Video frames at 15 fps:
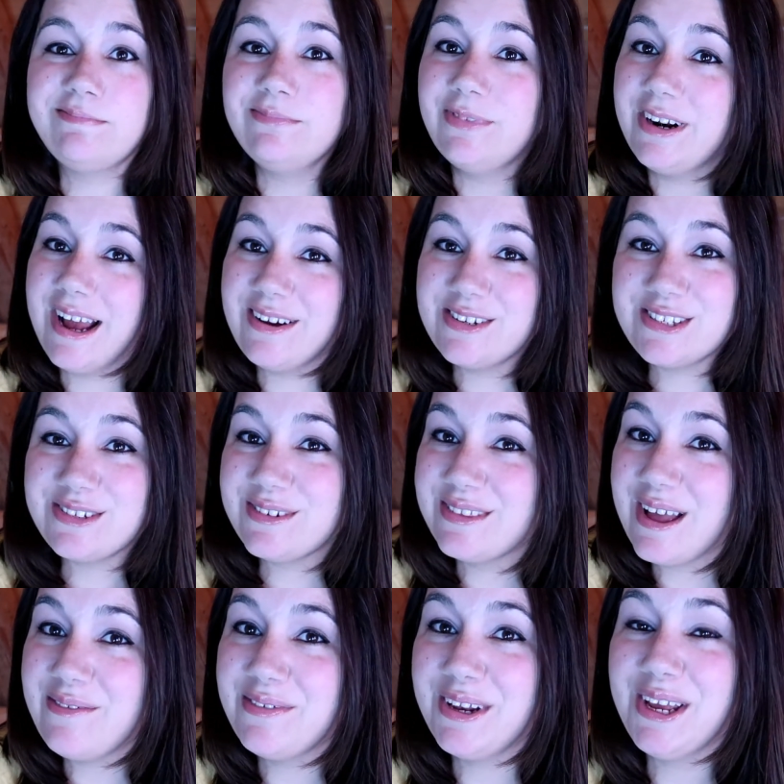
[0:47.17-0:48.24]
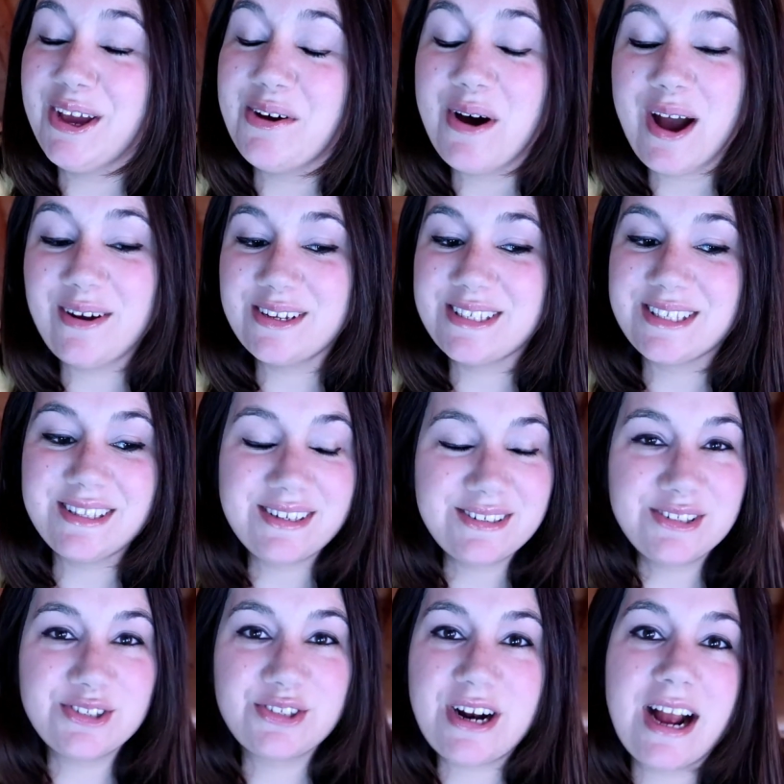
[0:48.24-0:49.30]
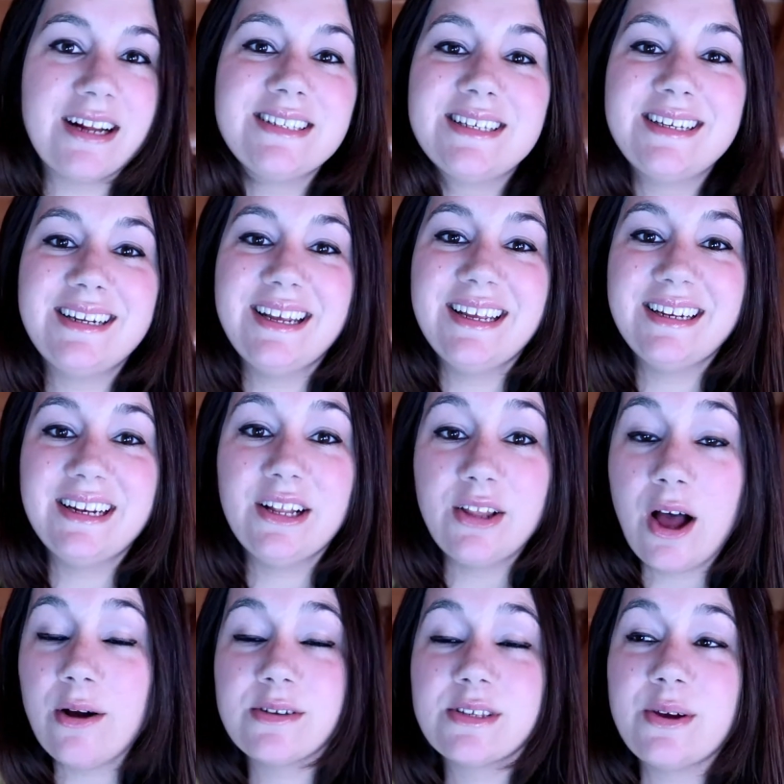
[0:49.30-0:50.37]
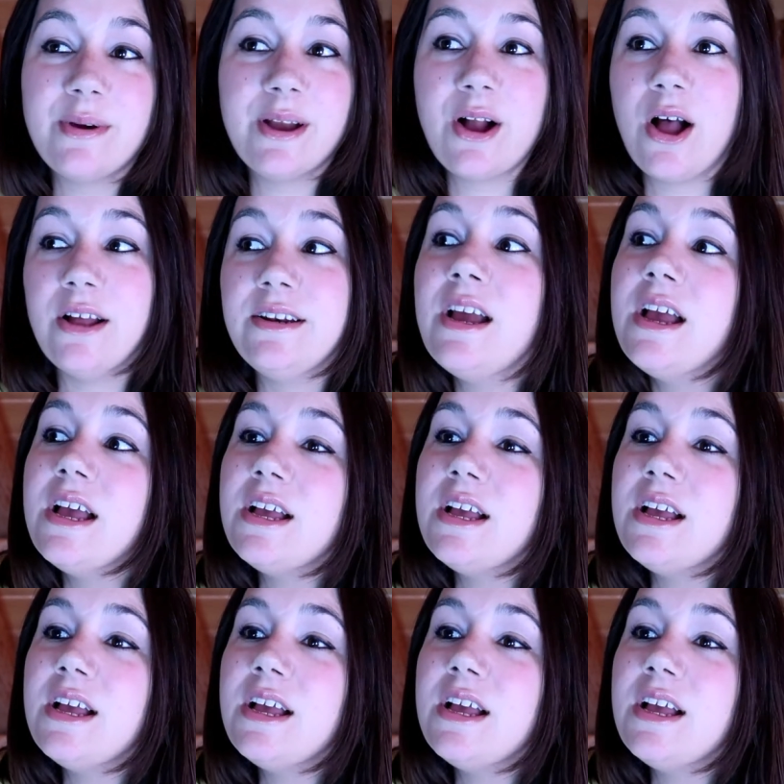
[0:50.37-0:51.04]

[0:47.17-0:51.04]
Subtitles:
when I was doing that video, I was a little distracted and a lot was going on.